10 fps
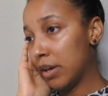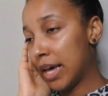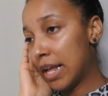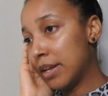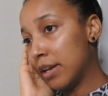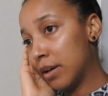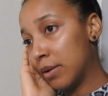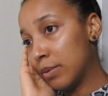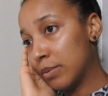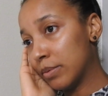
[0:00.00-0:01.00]
Hey,
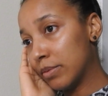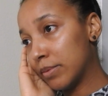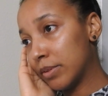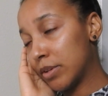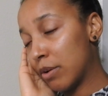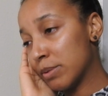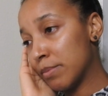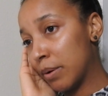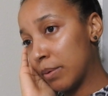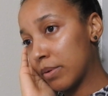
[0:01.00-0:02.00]
D-Lo, don't
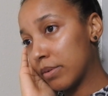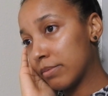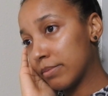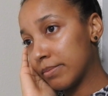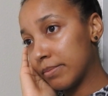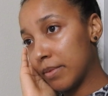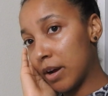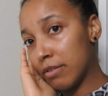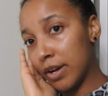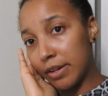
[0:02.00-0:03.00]
smoke.
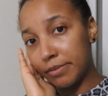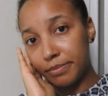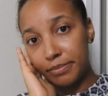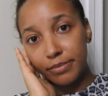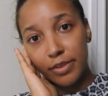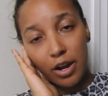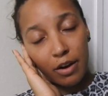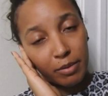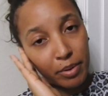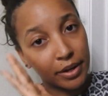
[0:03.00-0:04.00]
All right,
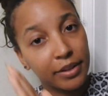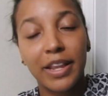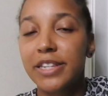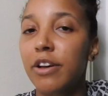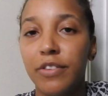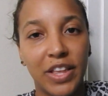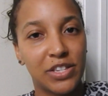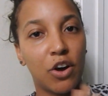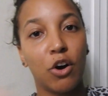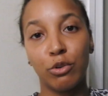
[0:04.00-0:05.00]
bye.
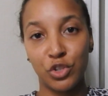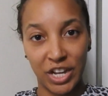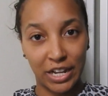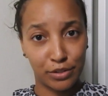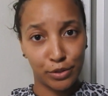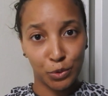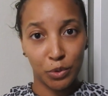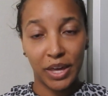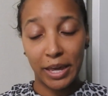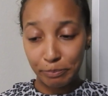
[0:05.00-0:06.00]
That's all she had to do,
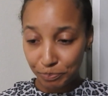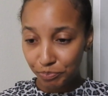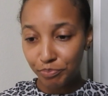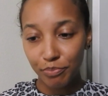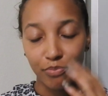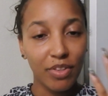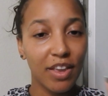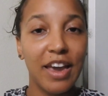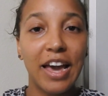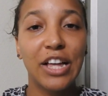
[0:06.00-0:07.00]
okay?
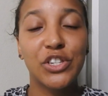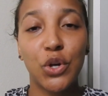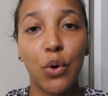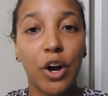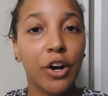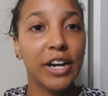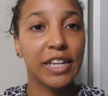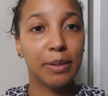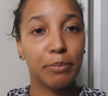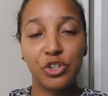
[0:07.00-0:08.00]
So her
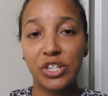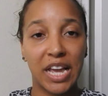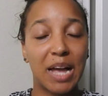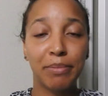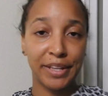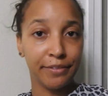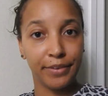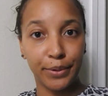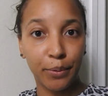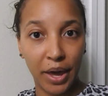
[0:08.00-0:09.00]
and she's like, I'm
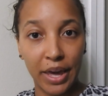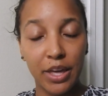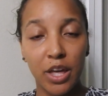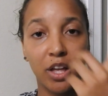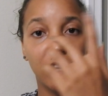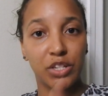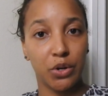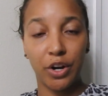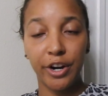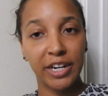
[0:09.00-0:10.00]
leaving, okay? So
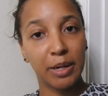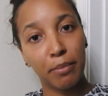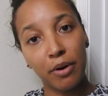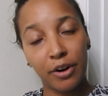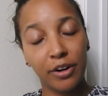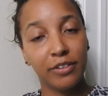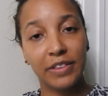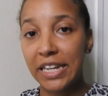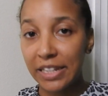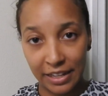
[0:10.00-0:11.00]
her and Lamar,
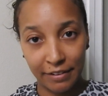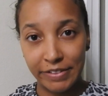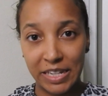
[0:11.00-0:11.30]
they left.